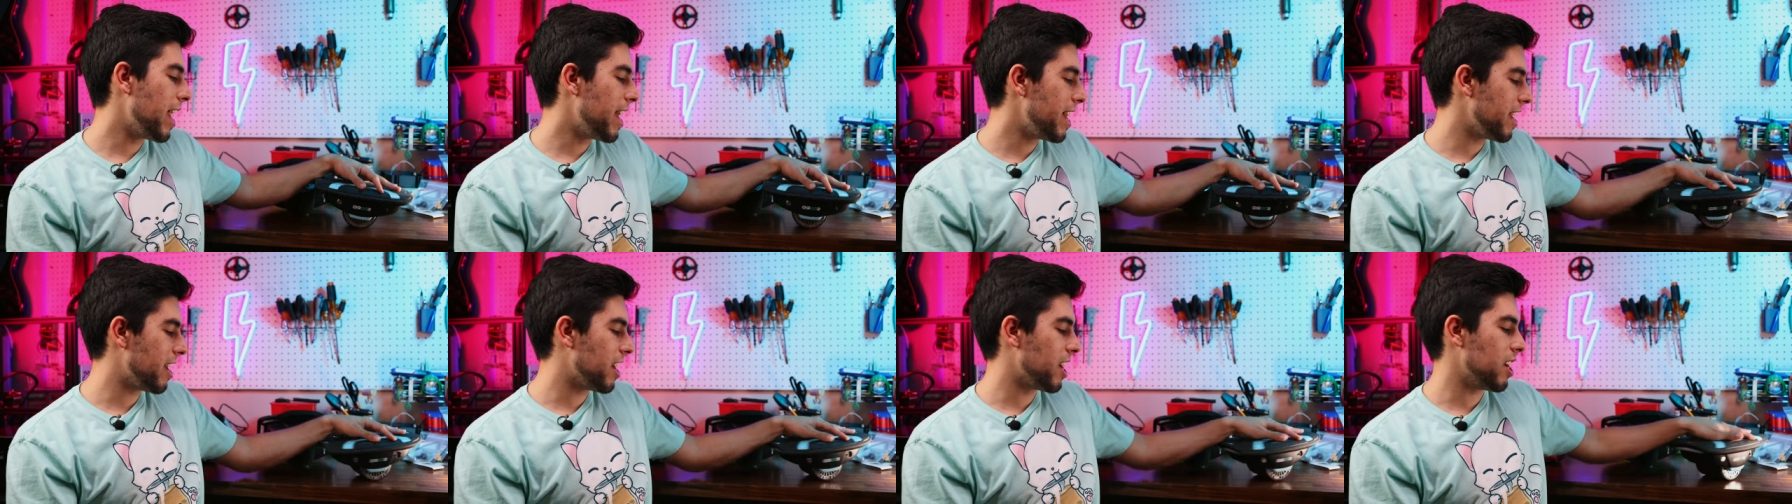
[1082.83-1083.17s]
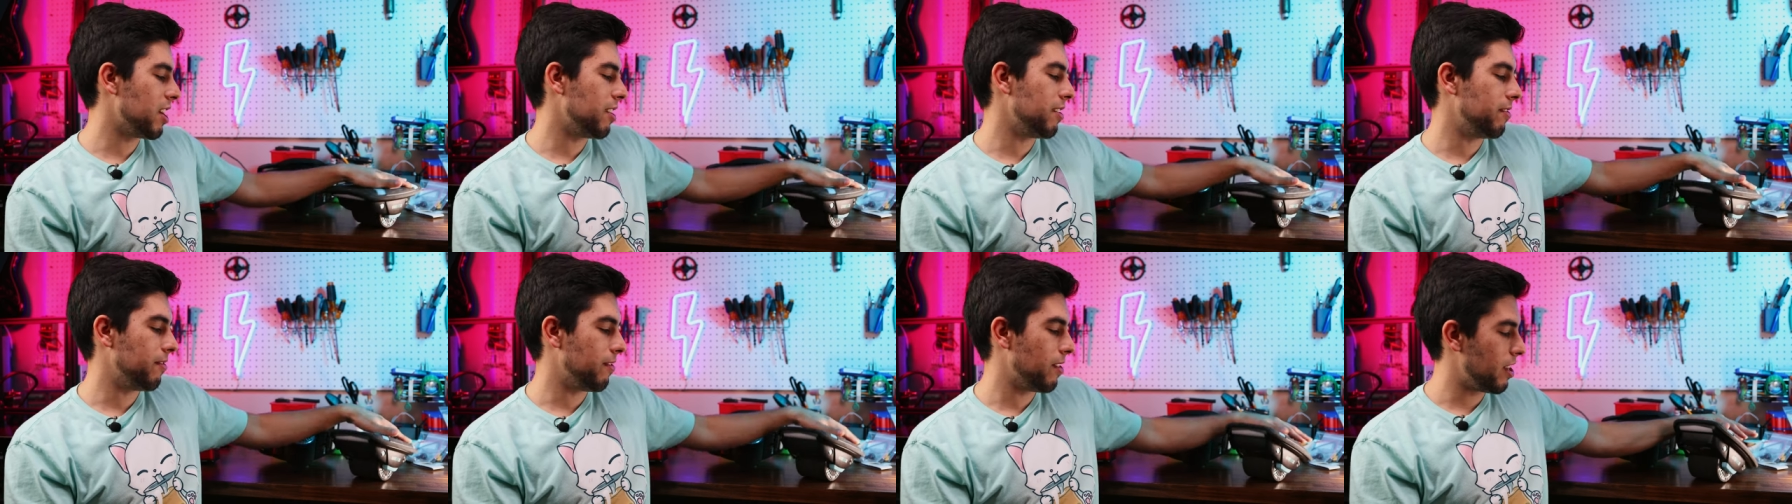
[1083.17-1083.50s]
any
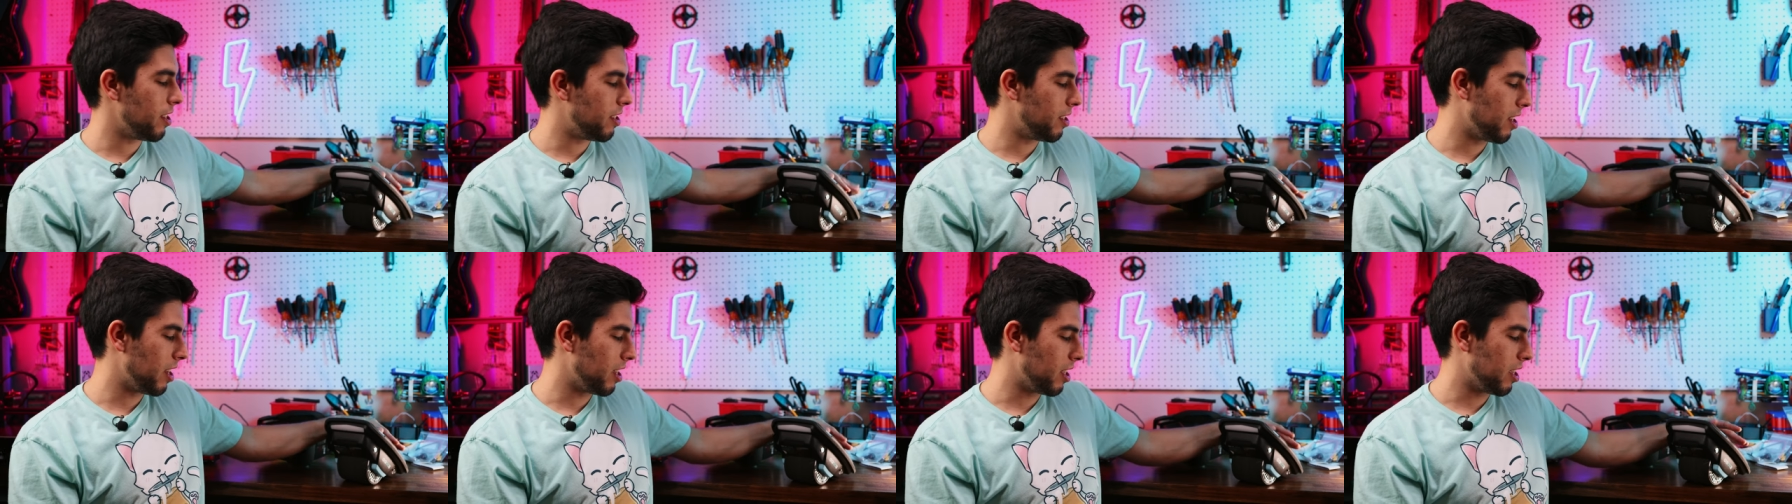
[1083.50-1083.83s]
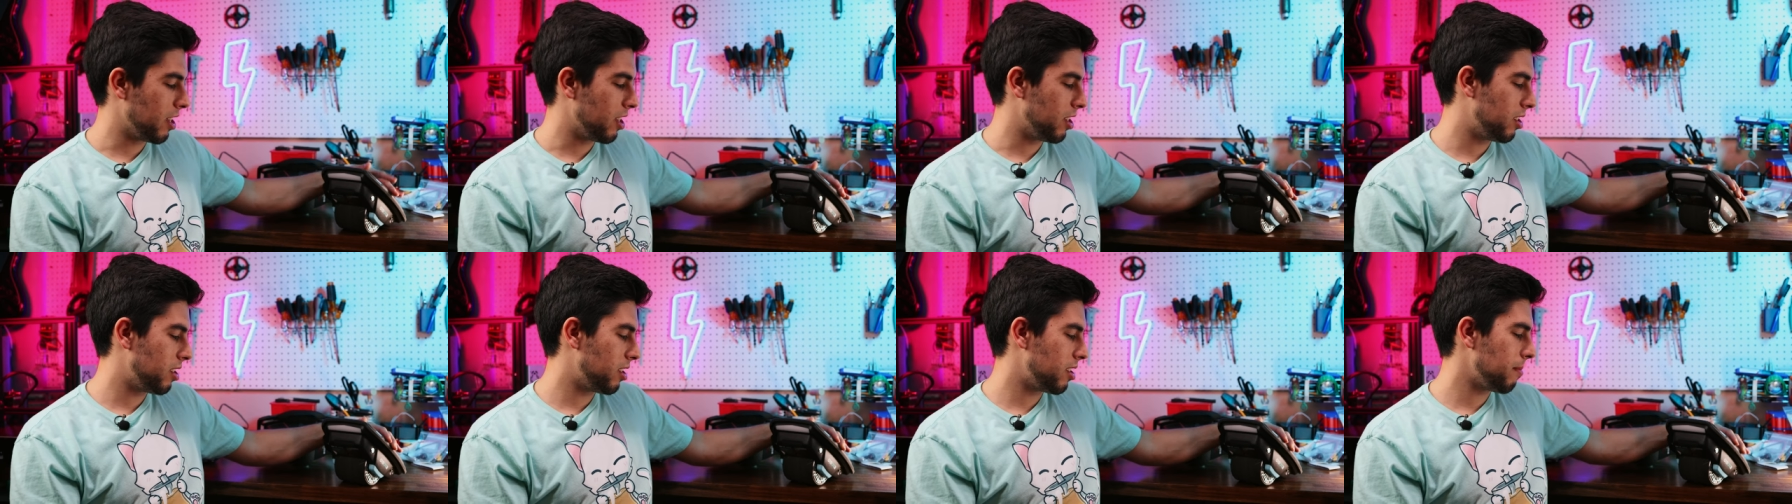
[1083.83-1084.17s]
kind of device like
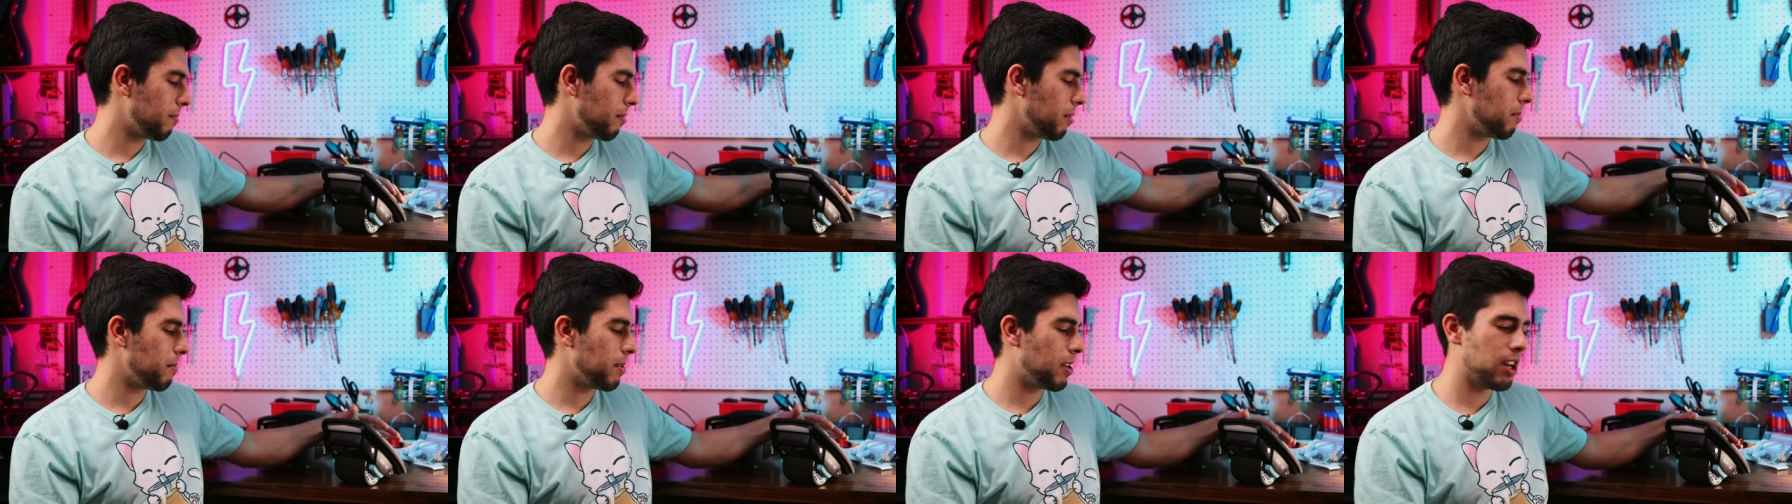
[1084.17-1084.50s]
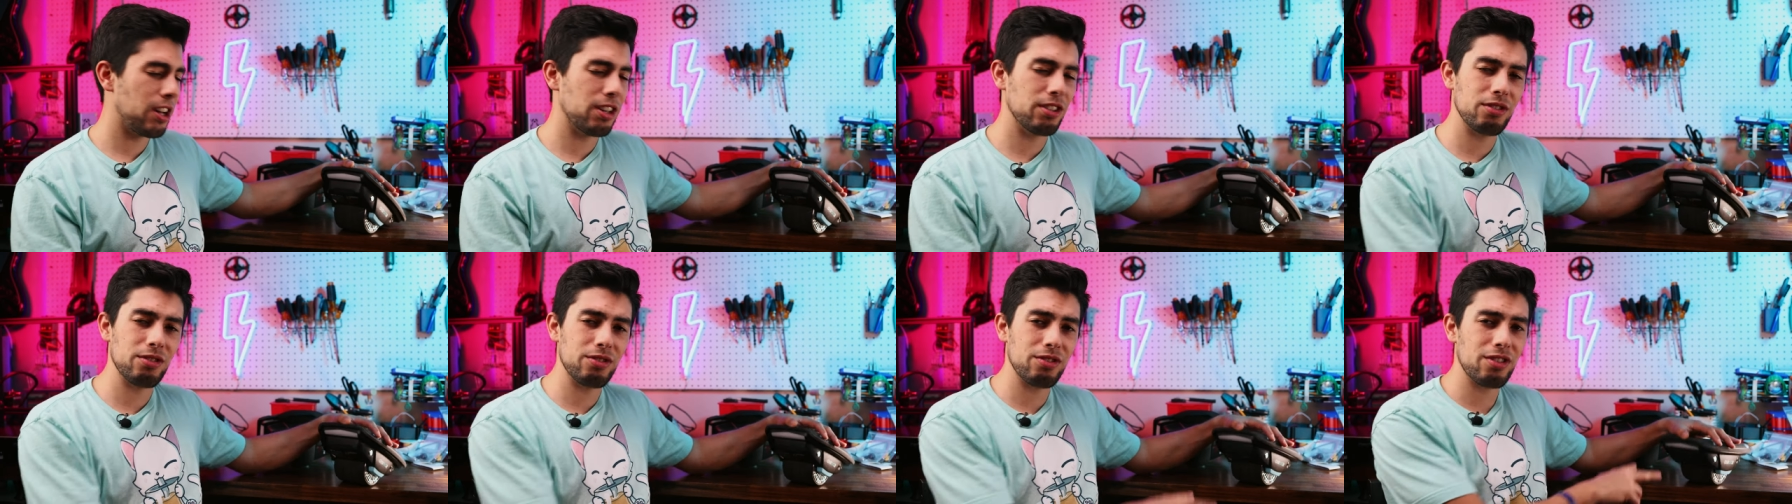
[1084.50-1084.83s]
this simply
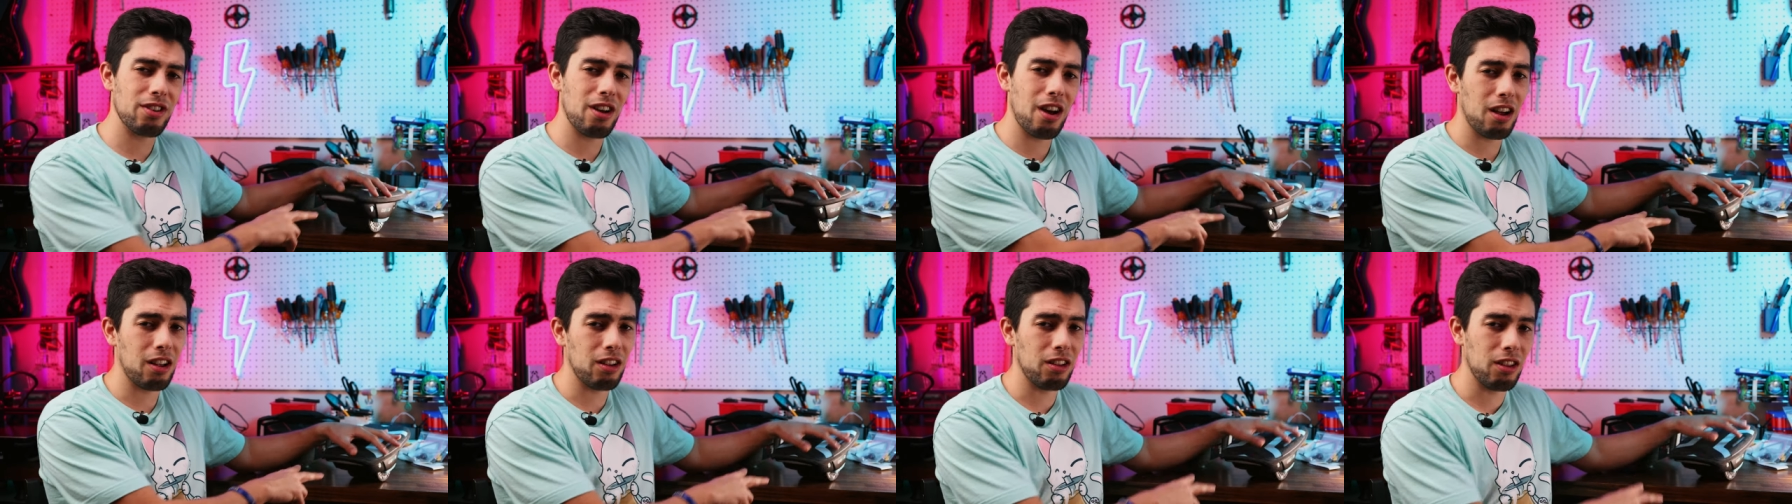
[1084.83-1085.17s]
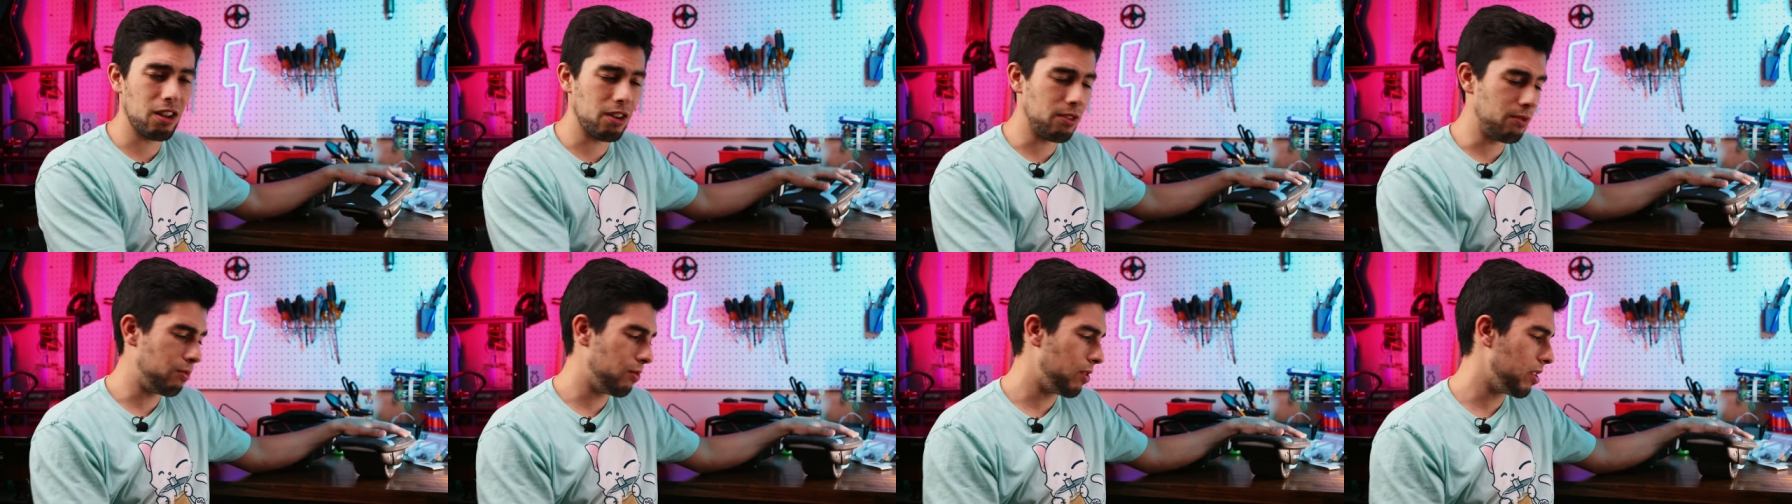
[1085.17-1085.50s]
because there's not a
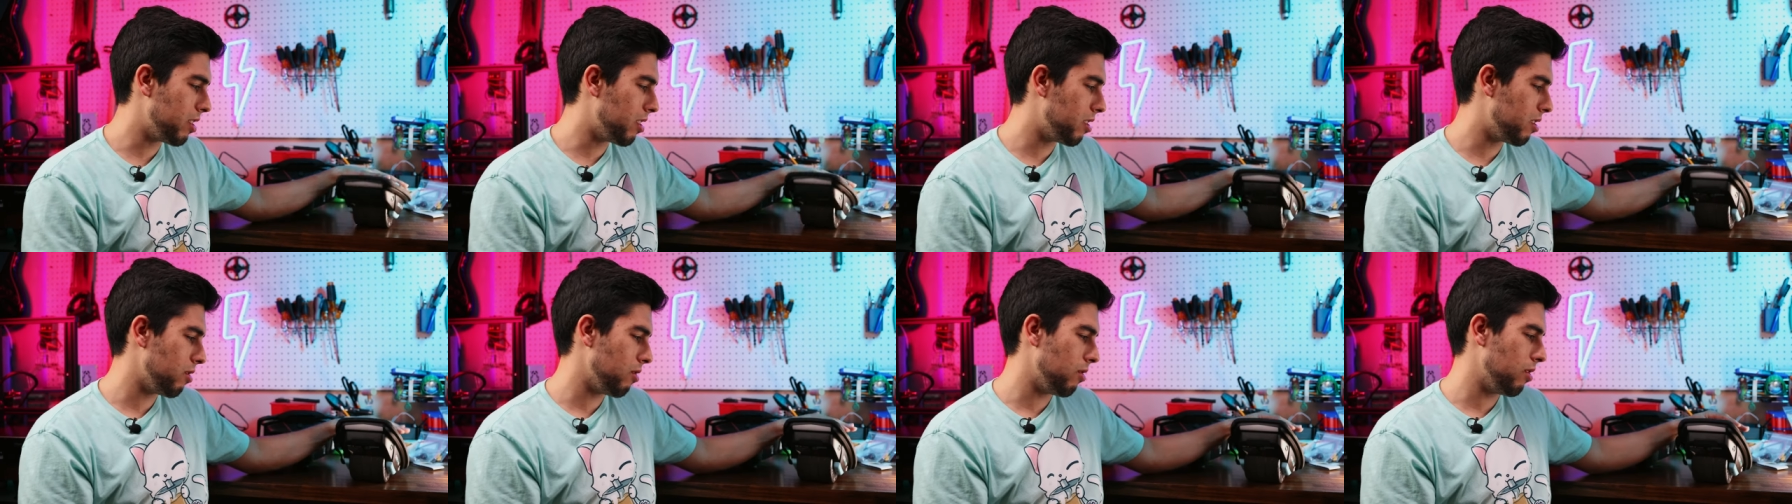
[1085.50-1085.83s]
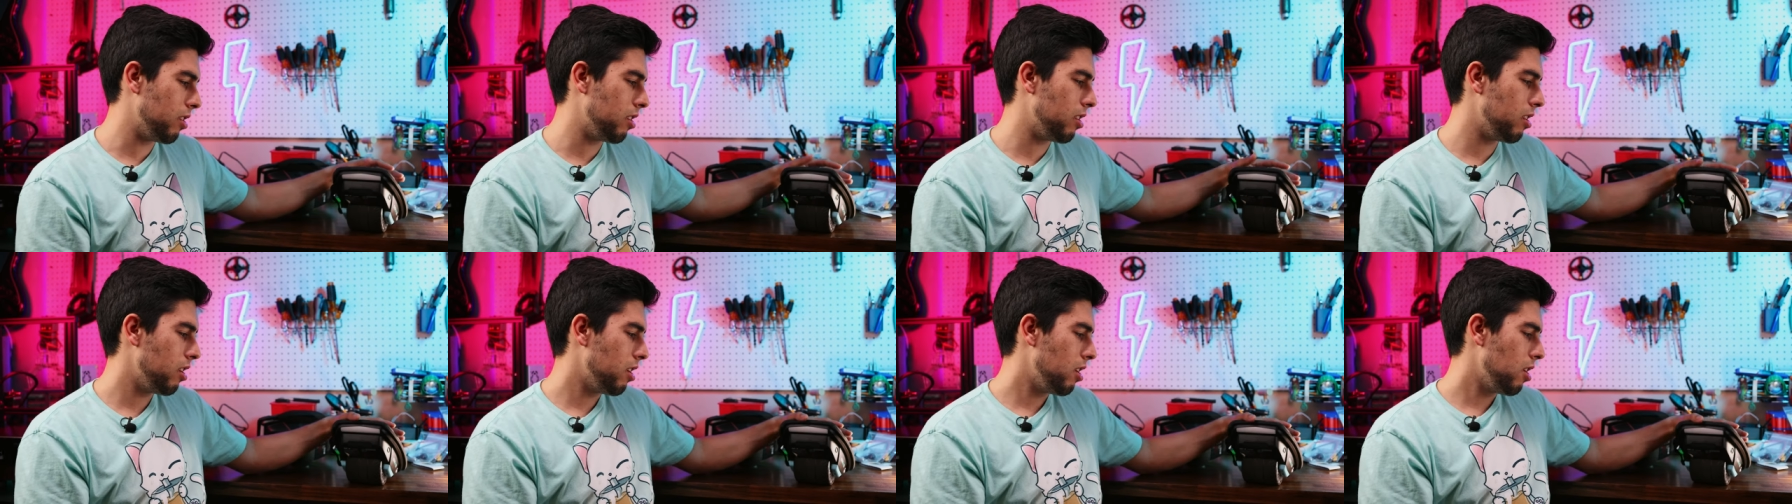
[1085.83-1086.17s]
lot of width to
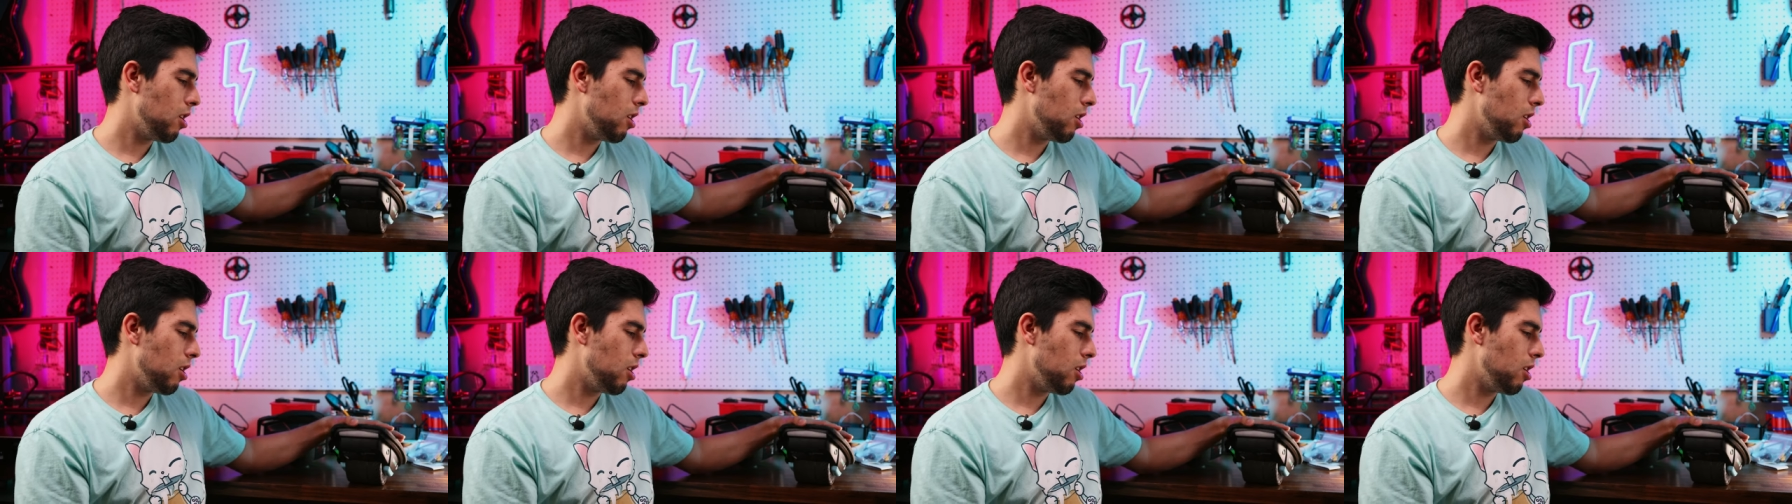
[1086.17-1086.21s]
it.